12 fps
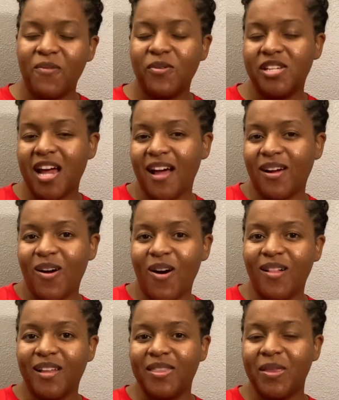in which I
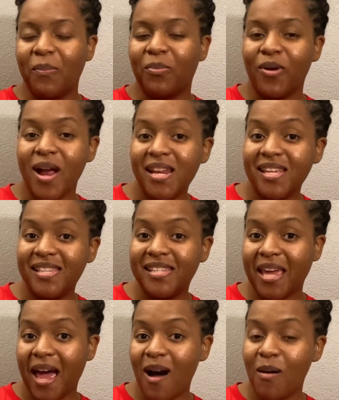call it the braided
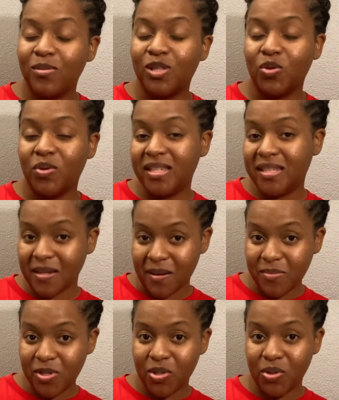scalp twist
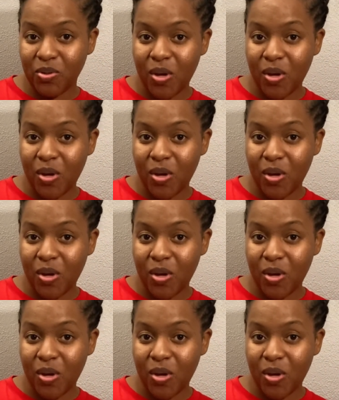updo,